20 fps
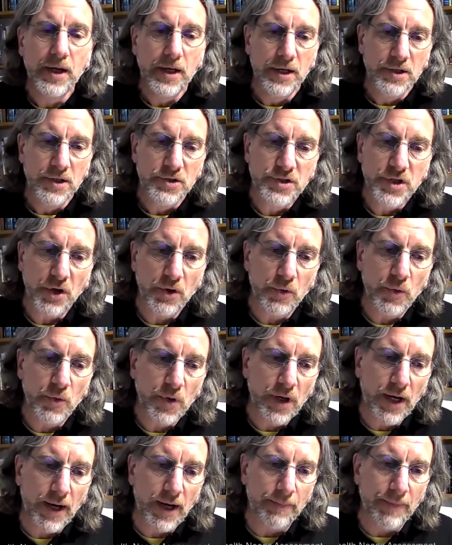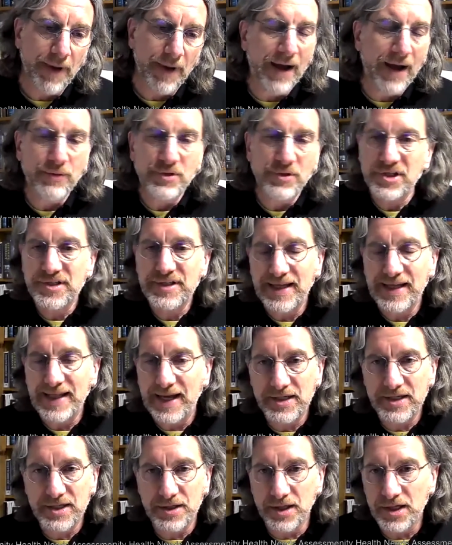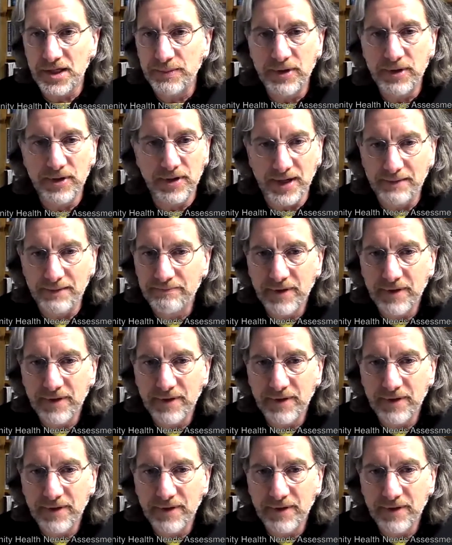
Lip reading: So I would just say that to the community.